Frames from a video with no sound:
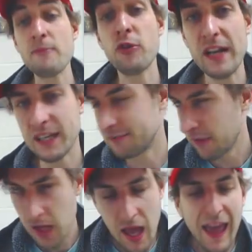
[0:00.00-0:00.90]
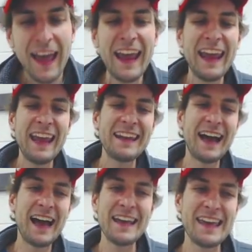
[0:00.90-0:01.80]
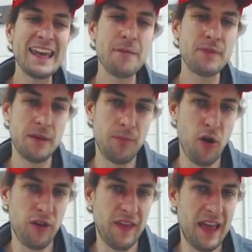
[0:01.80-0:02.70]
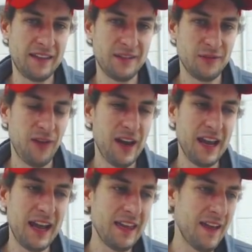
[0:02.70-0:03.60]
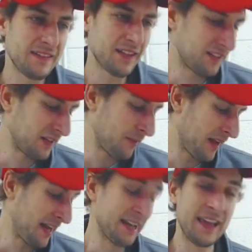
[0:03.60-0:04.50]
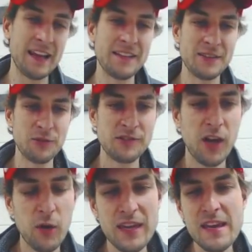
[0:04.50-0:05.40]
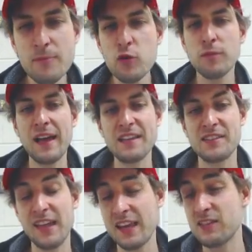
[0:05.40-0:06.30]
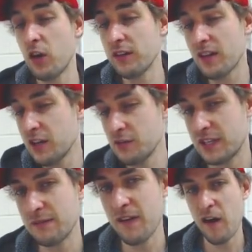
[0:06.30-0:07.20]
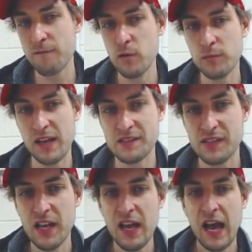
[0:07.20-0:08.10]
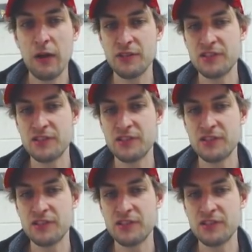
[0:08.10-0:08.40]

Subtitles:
Primarina, and I can't be a part of that, right? That's a club that I didn't get into. So he Moonblasts again. All he's got to keep firing off Moonblasts.